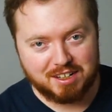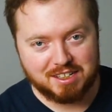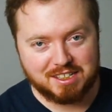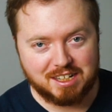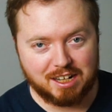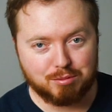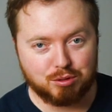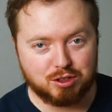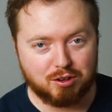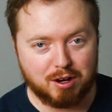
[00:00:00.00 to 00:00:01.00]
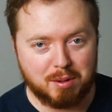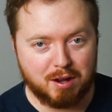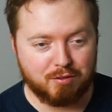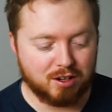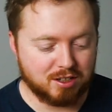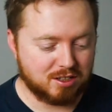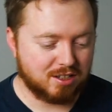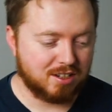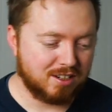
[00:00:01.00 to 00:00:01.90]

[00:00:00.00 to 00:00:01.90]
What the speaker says: a celebratory beverage.